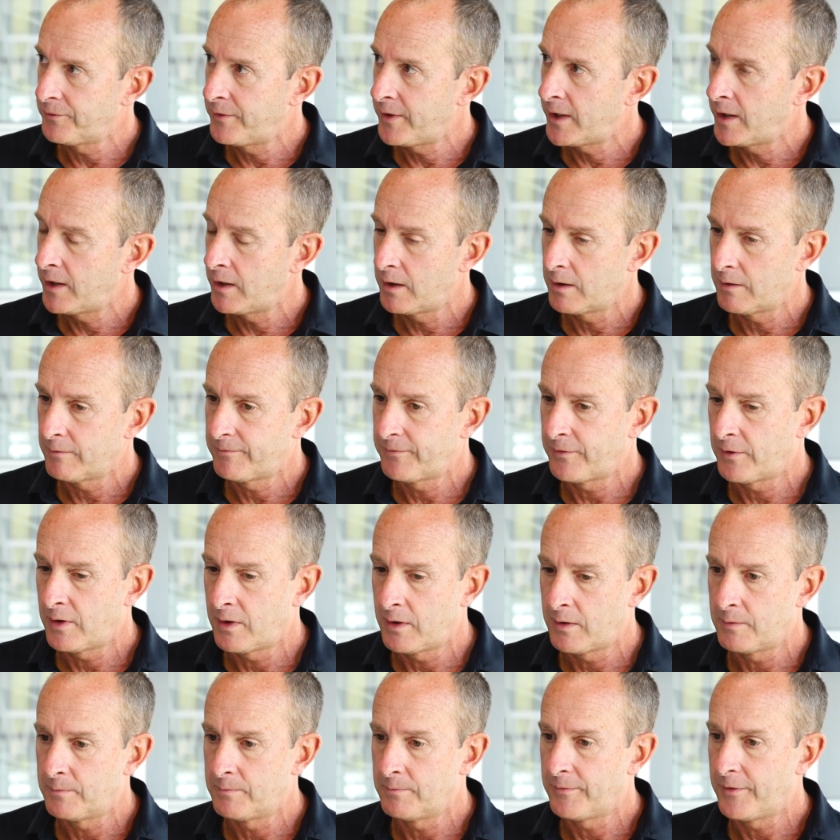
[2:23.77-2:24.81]
there
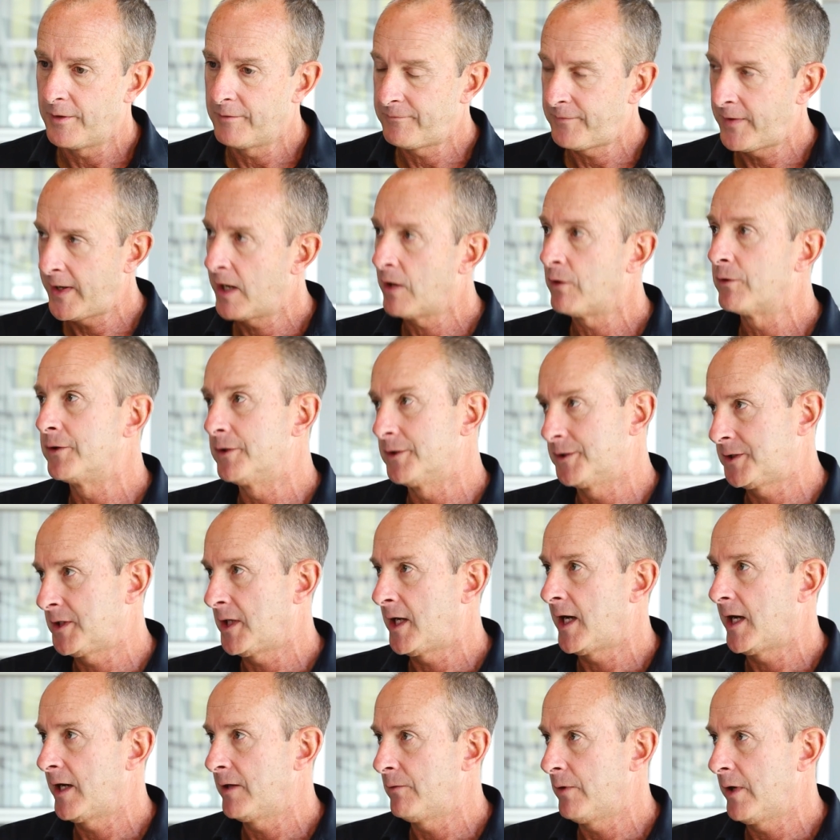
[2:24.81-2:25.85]
from the founder
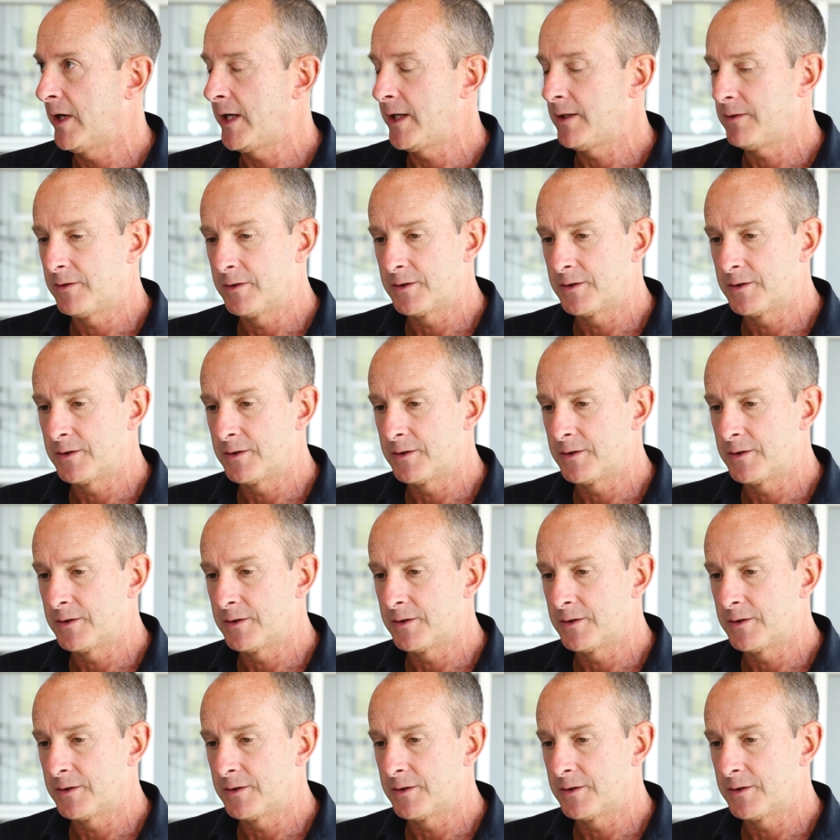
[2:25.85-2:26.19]
side, right?